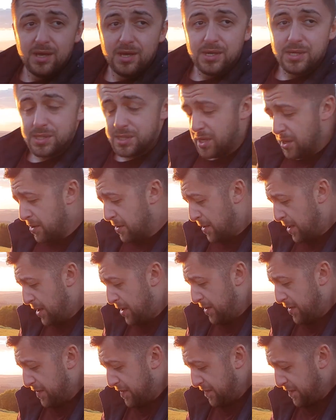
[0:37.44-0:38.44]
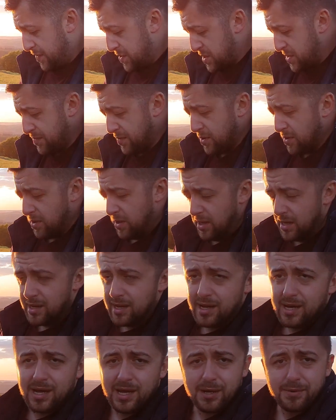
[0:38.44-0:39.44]
So, first of all,
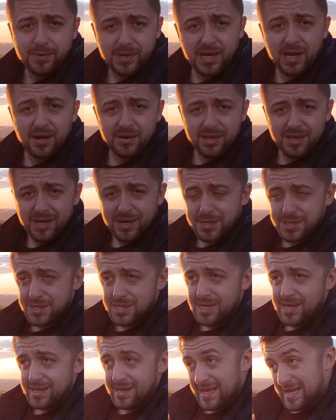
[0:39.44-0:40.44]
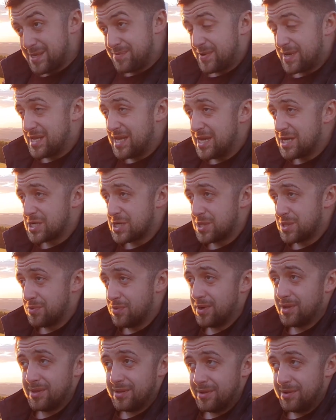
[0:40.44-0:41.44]
regarding RCN expectations,
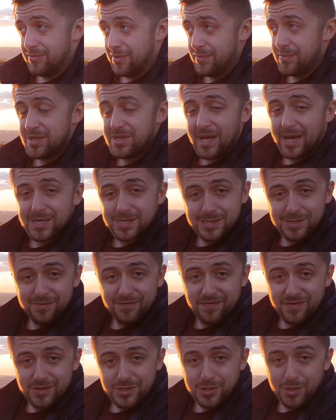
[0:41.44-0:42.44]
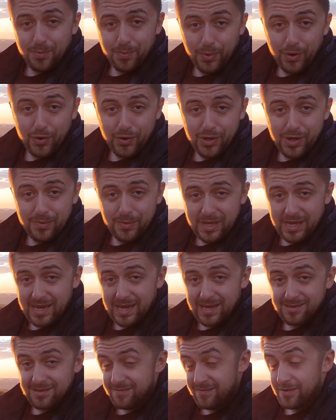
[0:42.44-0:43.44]
well, it would be nice to finish on podium
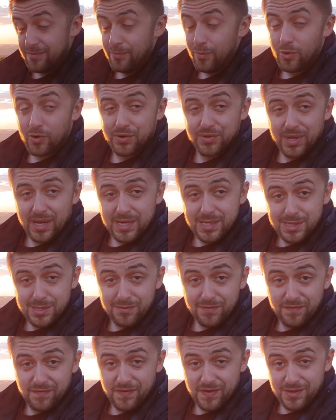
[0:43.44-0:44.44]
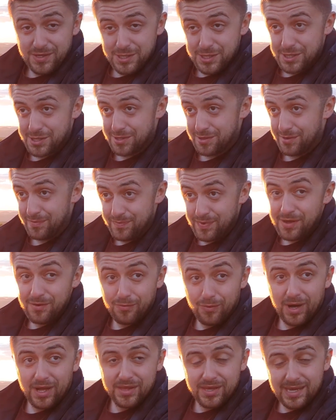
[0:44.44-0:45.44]
again, even more nice to finish on
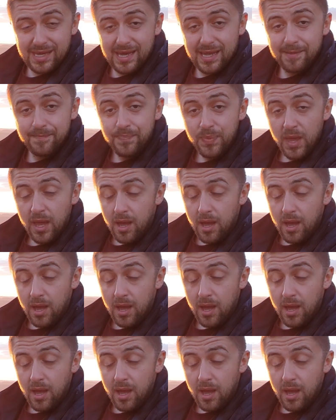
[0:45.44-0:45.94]
P1 again.